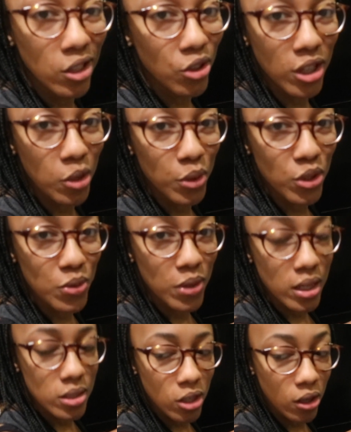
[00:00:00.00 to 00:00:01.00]
don't think I want to do
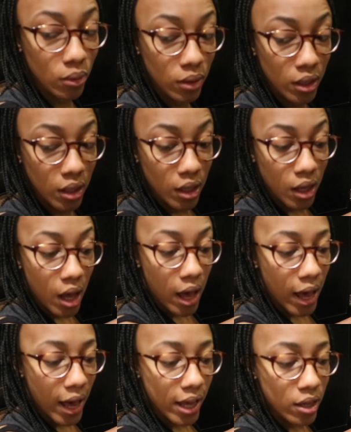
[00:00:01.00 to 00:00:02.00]
that, so
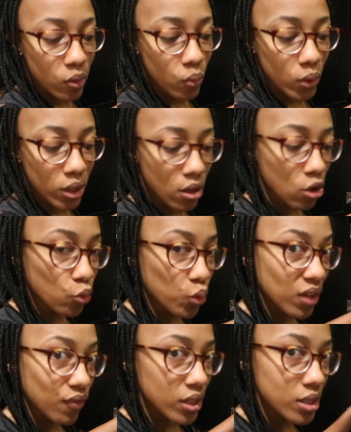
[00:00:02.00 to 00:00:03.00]
I will
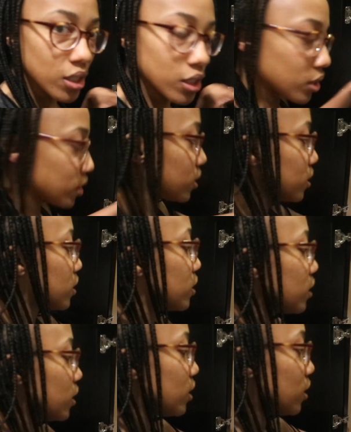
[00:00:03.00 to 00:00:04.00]
revisit
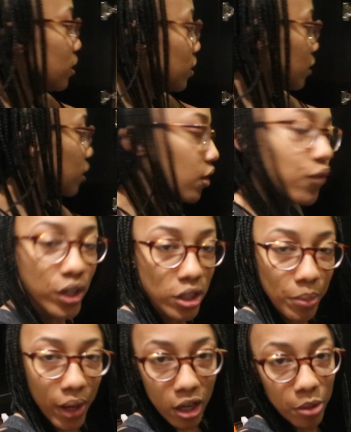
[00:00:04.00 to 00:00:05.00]
covering the
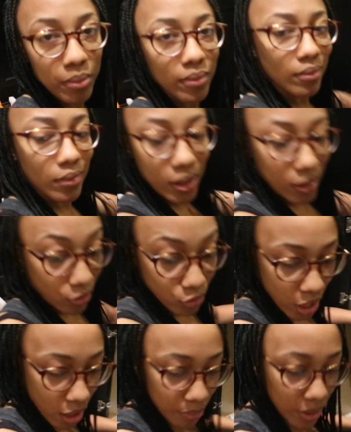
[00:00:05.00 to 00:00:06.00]
bottom another
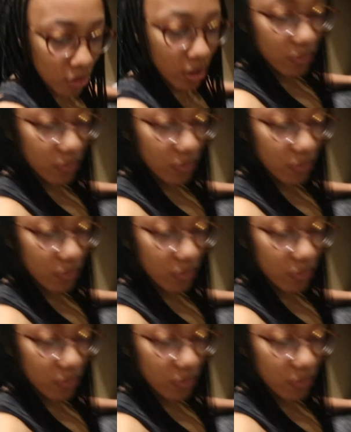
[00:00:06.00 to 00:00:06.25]
time. I don't